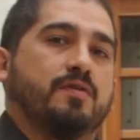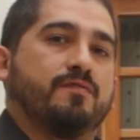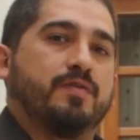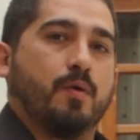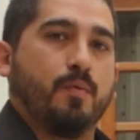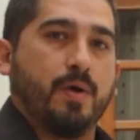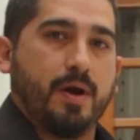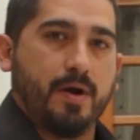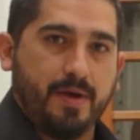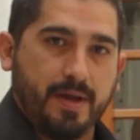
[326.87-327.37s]
of the
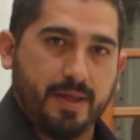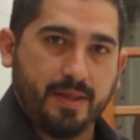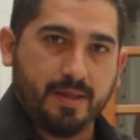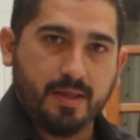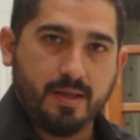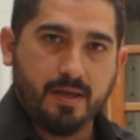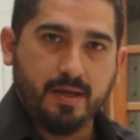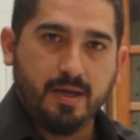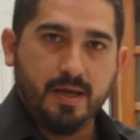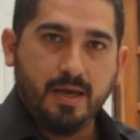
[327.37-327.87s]
water in.
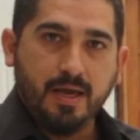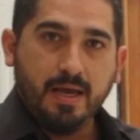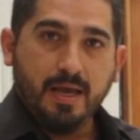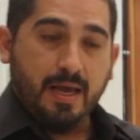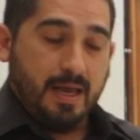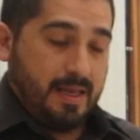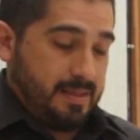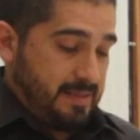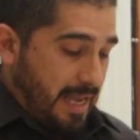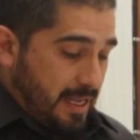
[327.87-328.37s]

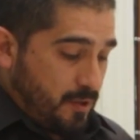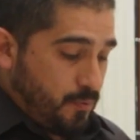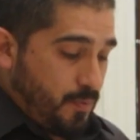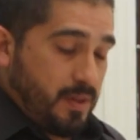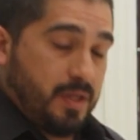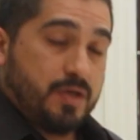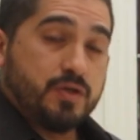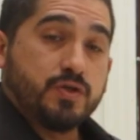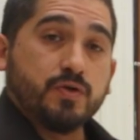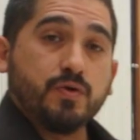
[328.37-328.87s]
That
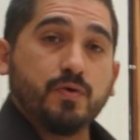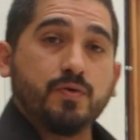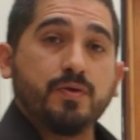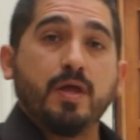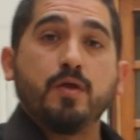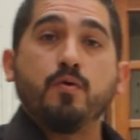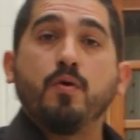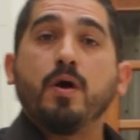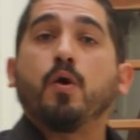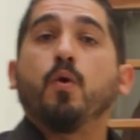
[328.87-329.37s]
will ensure
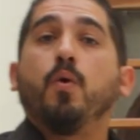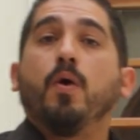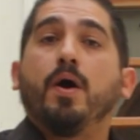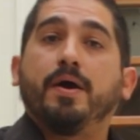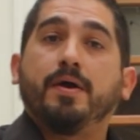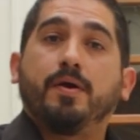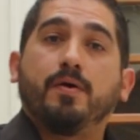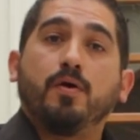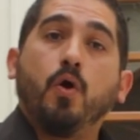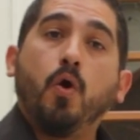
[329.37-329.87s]
that you
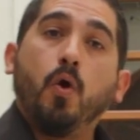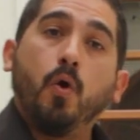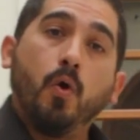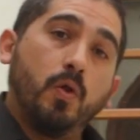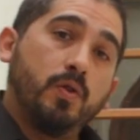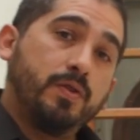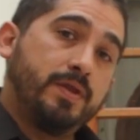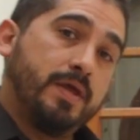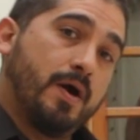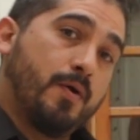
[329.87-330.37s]
acquire
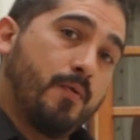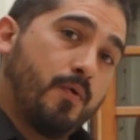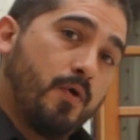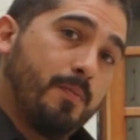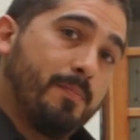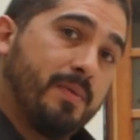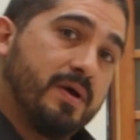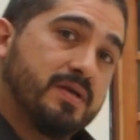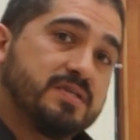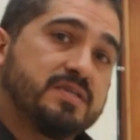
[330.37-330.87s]
all the
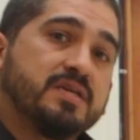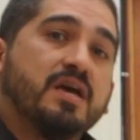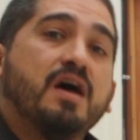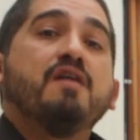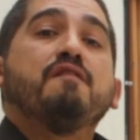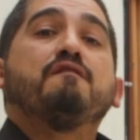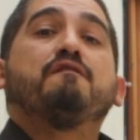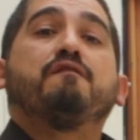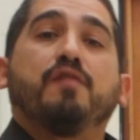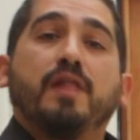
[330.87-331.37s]
aromas,
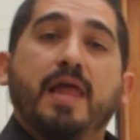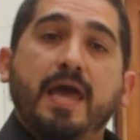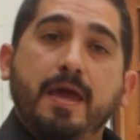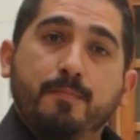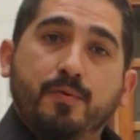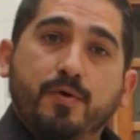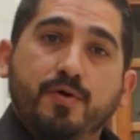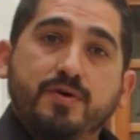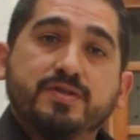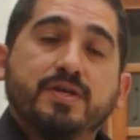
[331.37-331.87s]

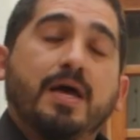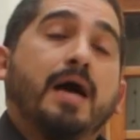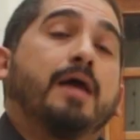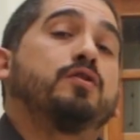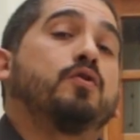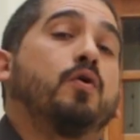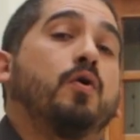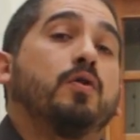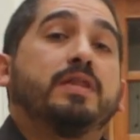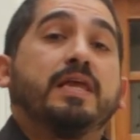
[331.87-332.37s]
flavors,
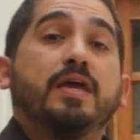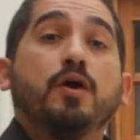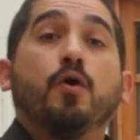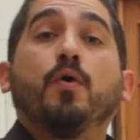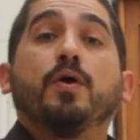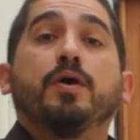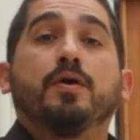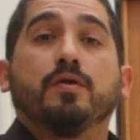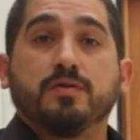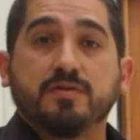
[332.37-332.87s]
and all the
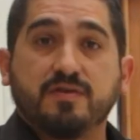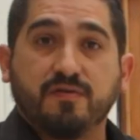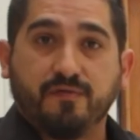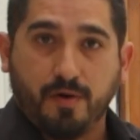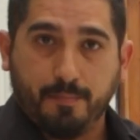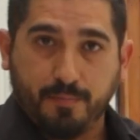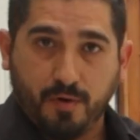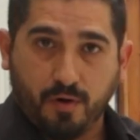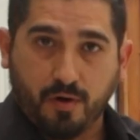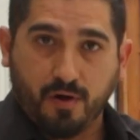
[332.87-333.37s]
oils from your